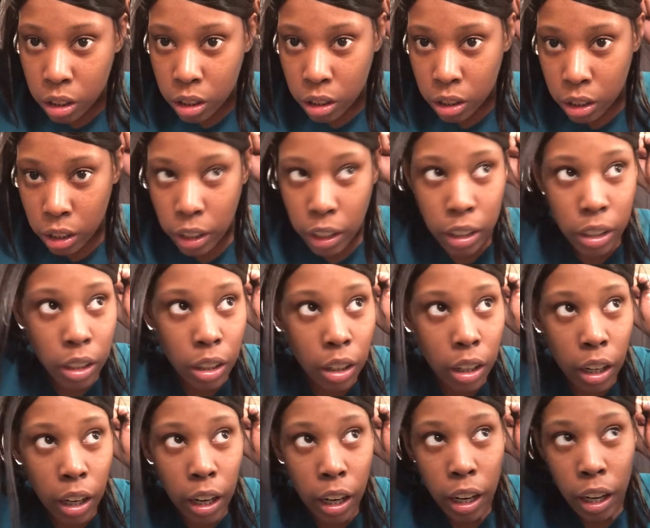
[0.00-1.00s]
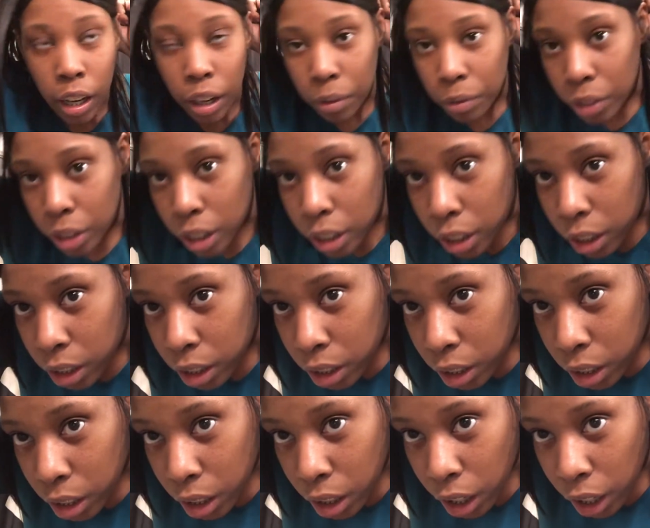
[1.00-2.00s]
See, it's gonna cover
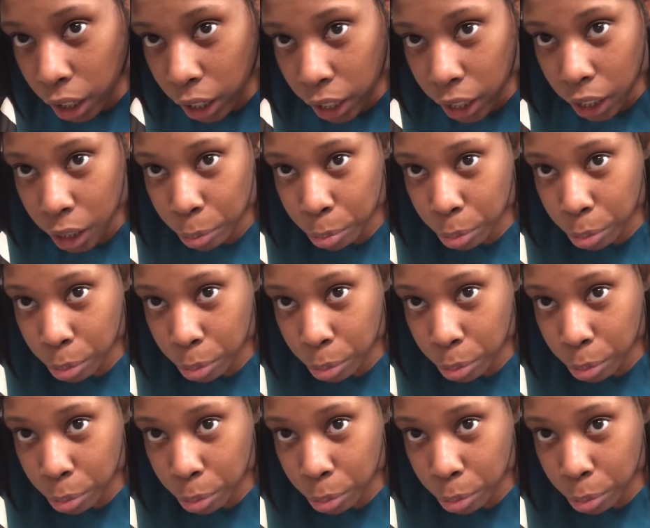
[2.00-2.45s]
a good